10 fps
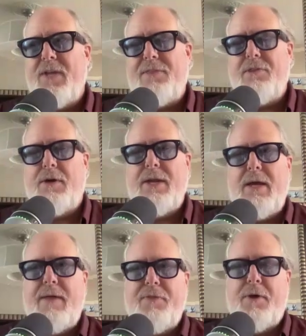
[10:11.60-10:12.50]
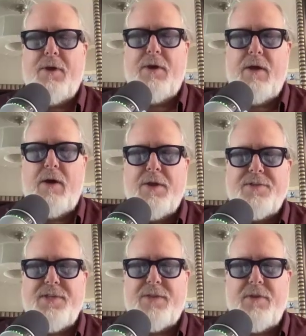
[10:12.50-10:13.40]
I thought
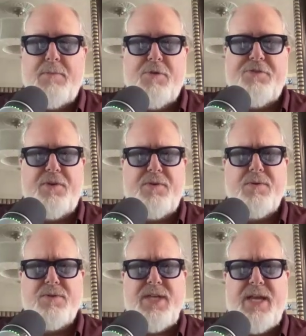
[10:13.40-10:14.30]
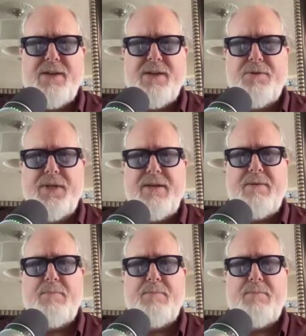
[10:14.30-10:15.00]
Molson Coors handled it